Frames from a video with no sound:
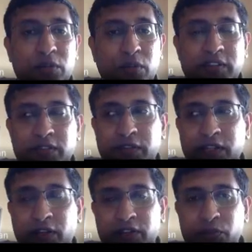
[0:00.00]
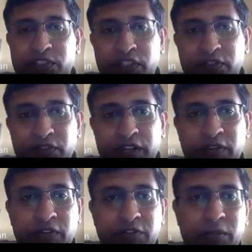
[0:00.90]
coercivity or the switching field
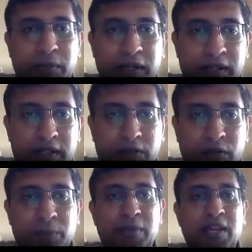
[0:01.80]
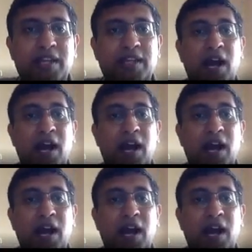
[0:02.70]
of the ferromagnet. You can make it